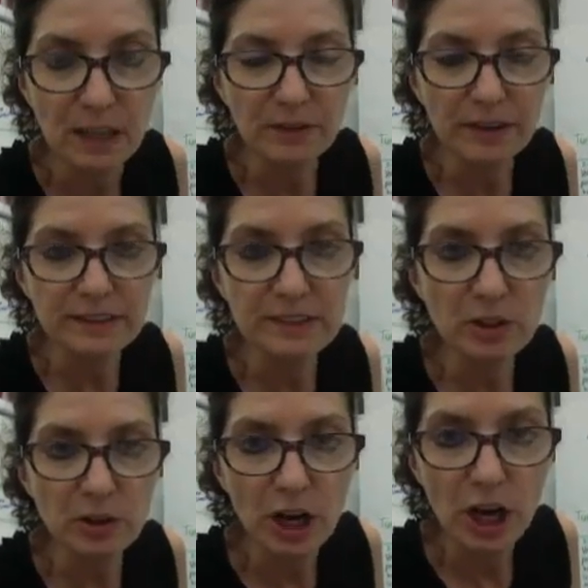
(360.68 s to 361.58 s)
All right,
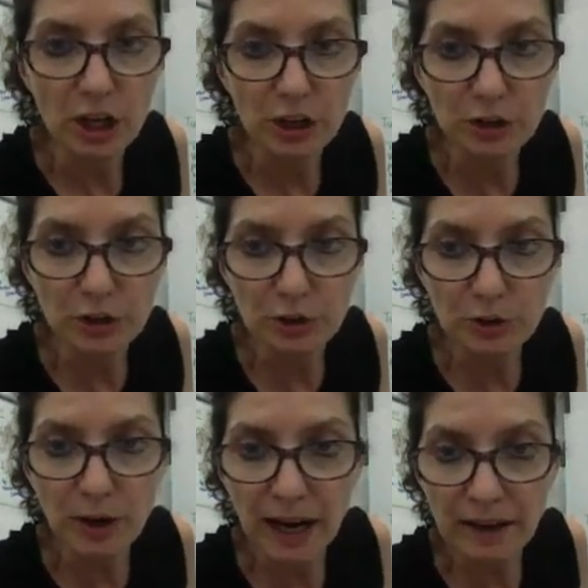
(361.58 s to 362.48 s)
so
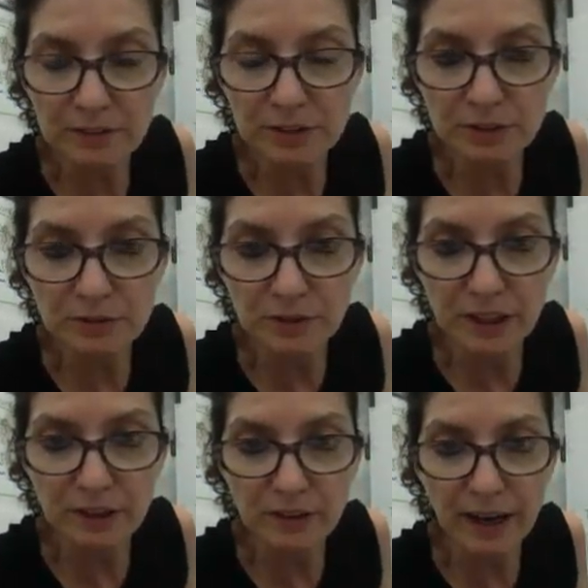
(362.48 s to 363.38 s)
you have to
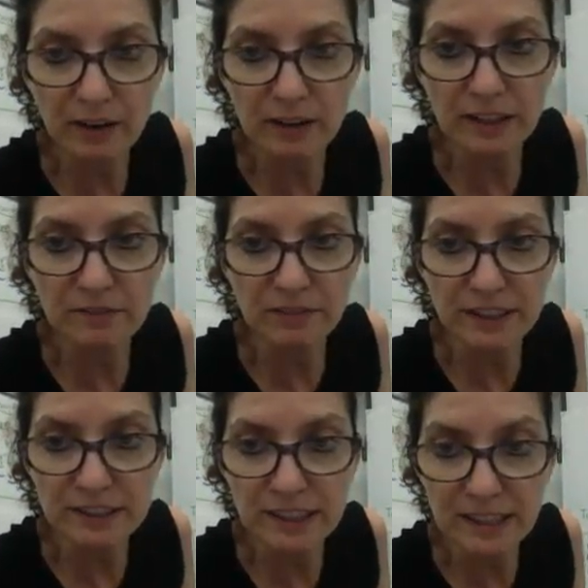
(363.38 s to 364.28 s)
figure out
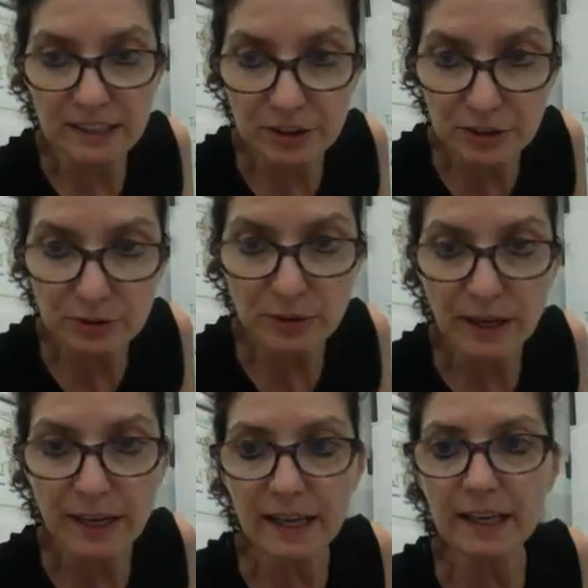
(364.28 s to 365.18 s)
event 2
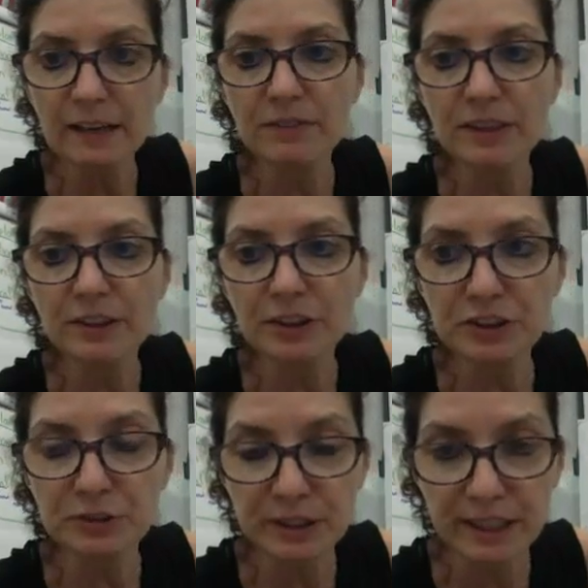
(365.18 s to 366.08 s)
and event
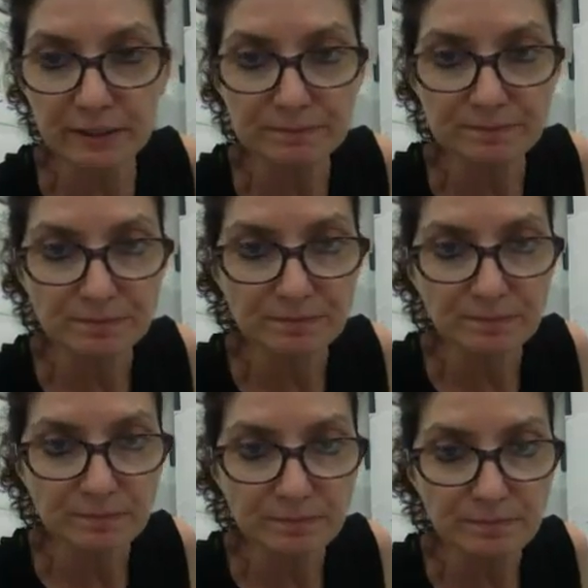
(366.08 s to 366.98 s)
3.
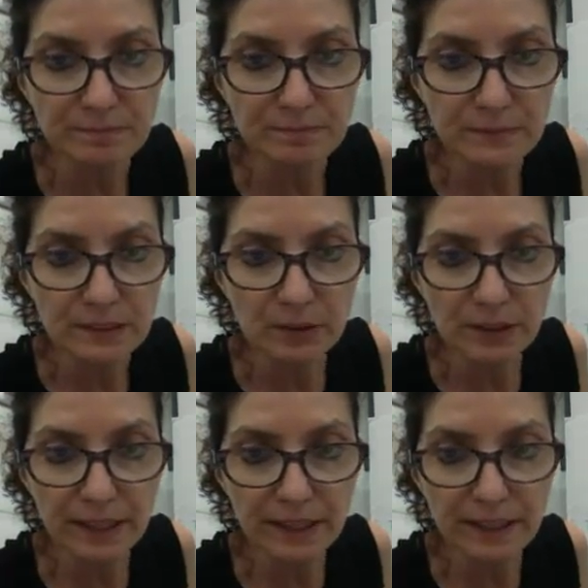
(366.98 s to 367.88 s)

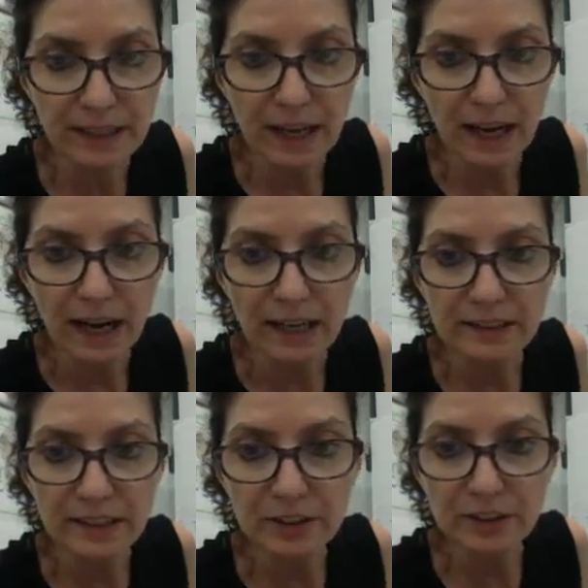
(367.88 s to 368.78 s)
Okay,
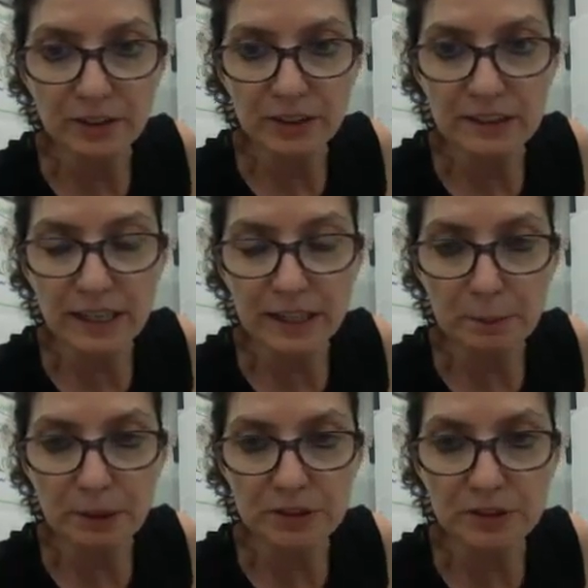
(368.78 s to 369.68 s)
and then you're going to take a
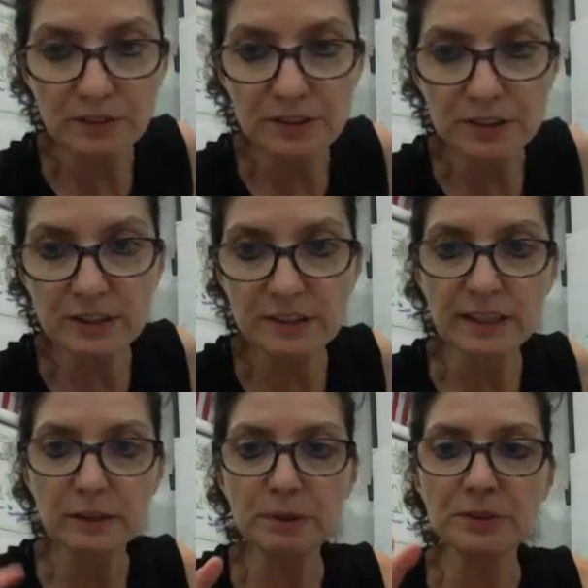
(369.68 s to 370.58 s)
picture of this. You can
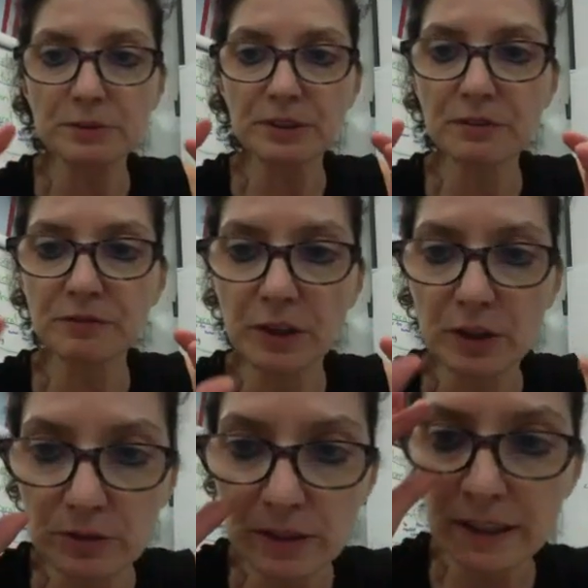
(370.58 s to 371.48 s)
take a picture with your
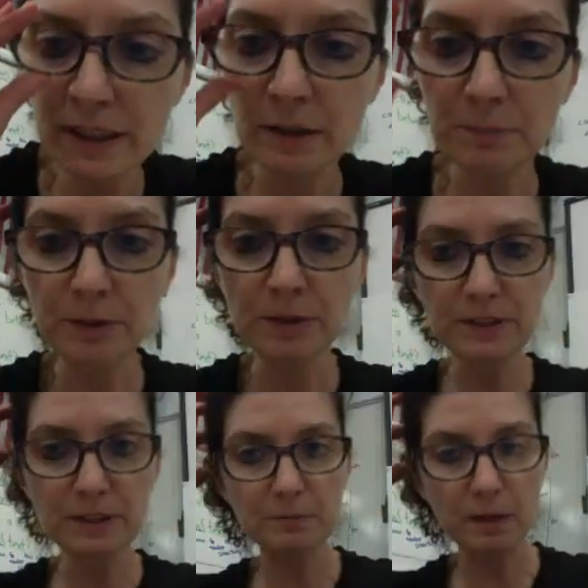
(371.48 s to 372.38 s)
phone and upload
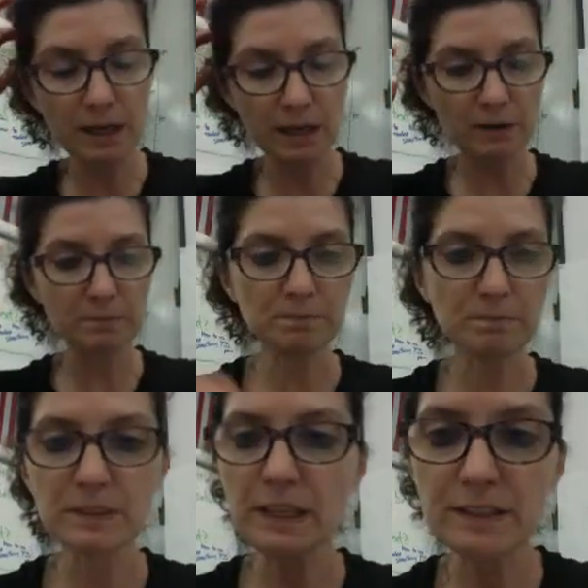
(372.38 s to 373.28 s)
it to,
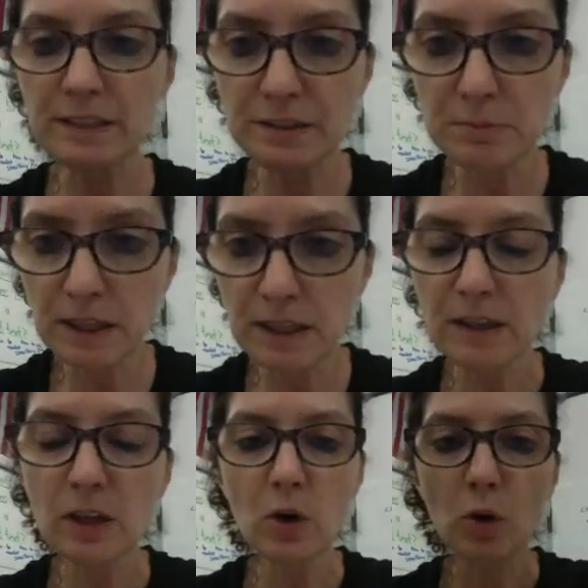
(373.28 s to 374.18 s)
text it to
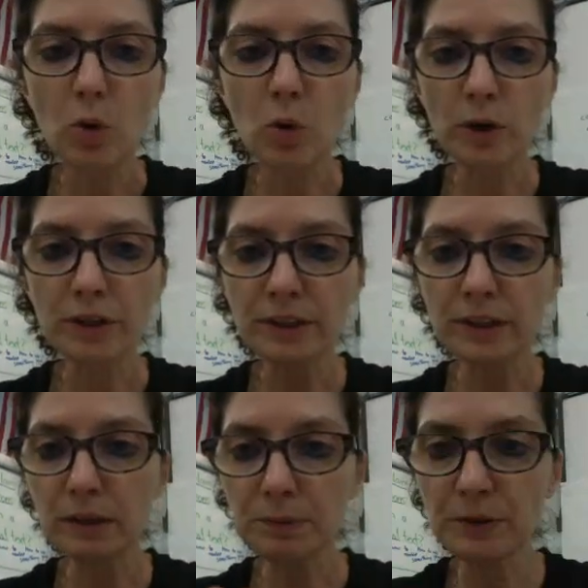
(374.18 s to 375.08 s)
me, or you can
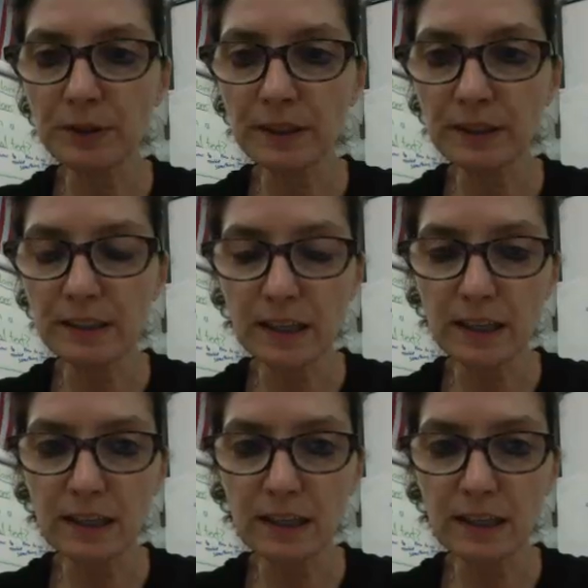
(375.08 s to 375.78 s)
upload it